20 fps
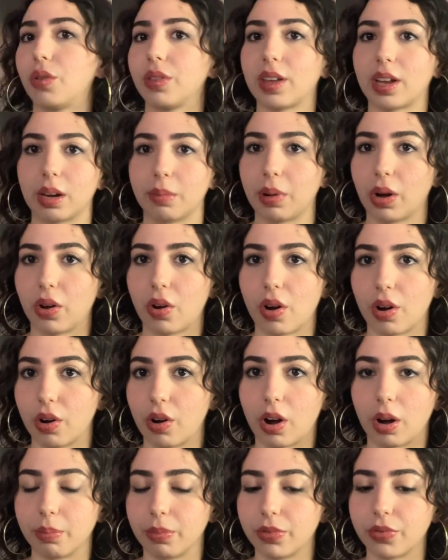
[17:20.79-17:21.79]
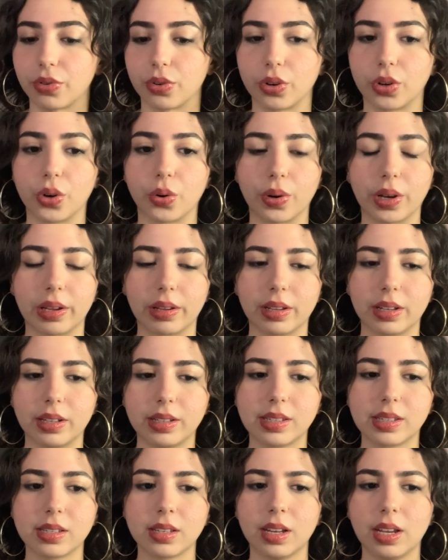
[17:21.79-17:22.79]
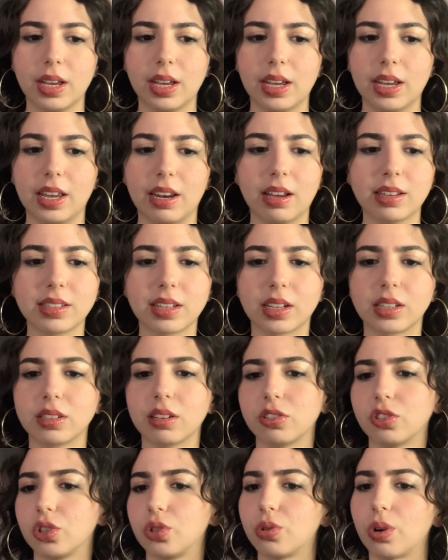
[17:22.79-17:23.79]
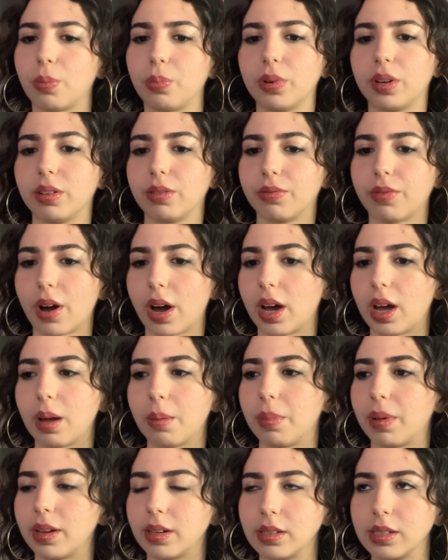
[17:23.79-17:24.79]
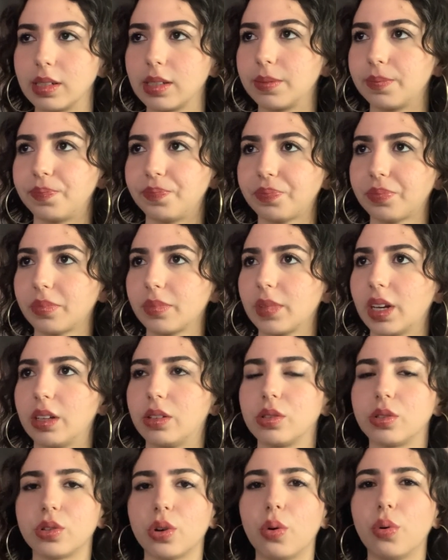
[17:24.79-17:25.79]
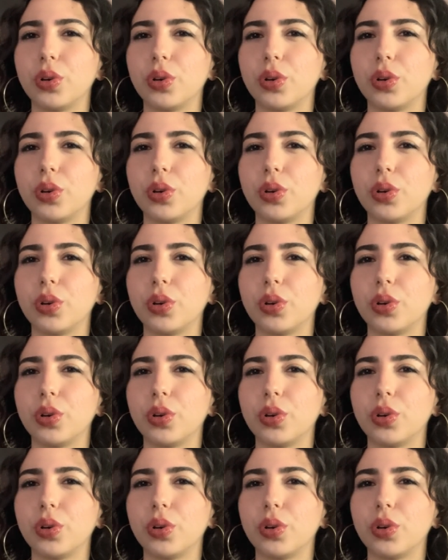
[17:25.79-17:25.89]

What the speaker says: that about Hong Kong before going. It has like such a tropical vibe, and it's so